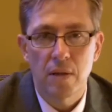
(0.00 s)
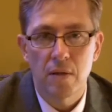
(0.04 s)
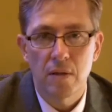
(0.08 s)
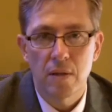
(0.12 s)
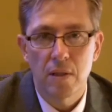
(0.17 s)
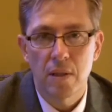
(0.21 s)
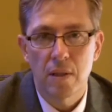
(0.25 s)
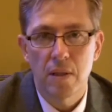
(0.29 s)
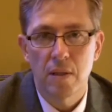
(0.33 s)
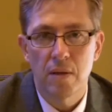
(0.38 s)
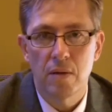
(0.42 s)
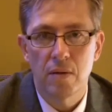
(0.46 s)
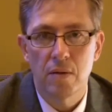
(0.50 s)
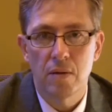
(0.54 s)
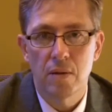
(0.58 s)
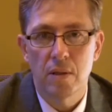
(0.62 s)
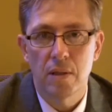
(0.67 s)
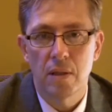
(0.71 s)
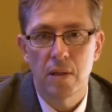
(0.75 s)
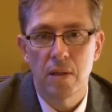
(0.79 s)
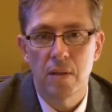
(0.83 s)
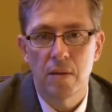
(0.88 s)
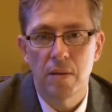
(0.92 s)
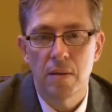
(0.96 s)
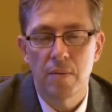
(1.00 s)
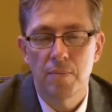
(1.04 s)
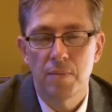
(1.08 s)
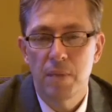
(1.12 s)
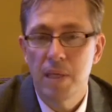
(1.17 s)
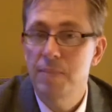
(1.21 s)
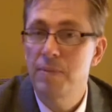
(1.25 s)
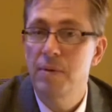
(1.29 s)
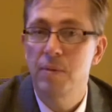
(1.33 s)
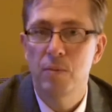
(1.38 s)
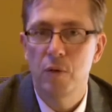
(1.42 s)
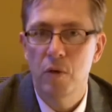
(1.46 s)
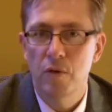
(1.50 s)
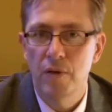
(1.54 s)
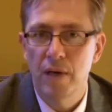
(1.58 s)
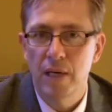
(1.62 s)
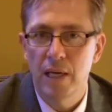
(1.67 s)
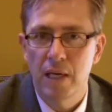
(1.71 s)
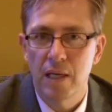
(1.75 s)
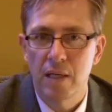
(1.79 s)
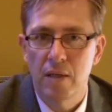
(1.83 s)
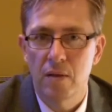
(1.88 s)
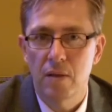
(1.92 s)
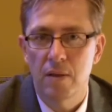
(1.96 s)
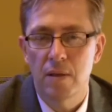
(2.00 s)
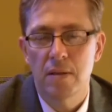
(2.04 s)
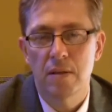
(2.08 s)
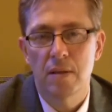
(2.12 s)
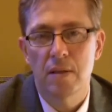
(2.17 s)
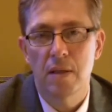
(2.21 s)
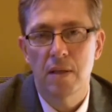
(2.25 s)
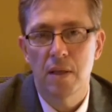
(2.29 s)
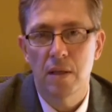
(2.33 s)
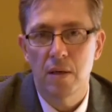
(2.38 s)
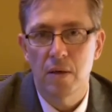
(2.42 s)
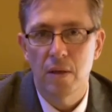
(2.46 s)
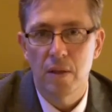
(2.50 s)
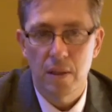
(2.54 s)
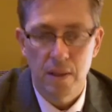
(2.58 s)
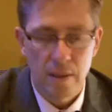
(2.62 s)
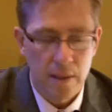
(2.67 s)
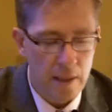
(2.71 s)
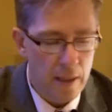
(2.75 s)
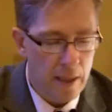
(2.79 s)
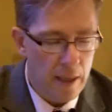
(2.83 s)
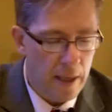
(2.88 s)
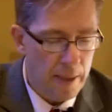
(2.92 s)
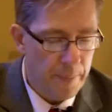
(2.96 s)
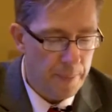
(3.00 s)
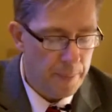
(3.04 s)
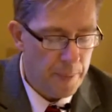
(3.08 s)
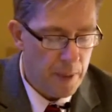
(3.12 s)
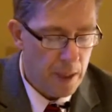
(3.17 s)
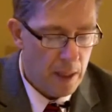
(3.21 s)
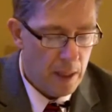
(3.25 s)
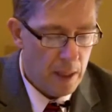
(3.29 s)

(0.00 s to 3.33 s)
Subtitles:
There's people moving into the city all the time.